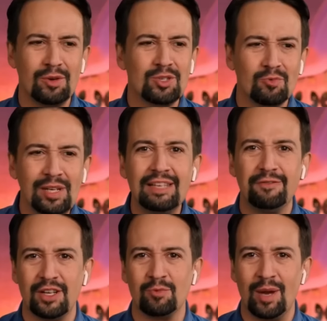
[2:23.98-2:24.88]
So it was a really
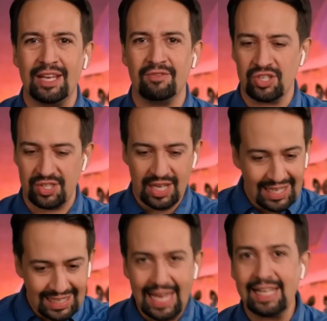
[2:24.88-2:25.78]
fun way of just
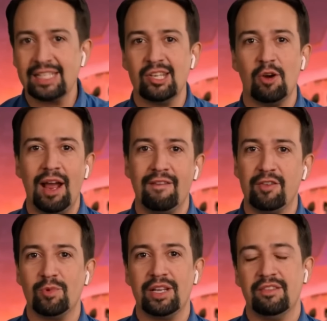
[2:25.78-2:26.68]
getting to know
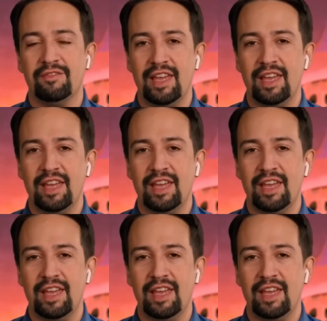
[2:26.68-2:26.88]
everyone in the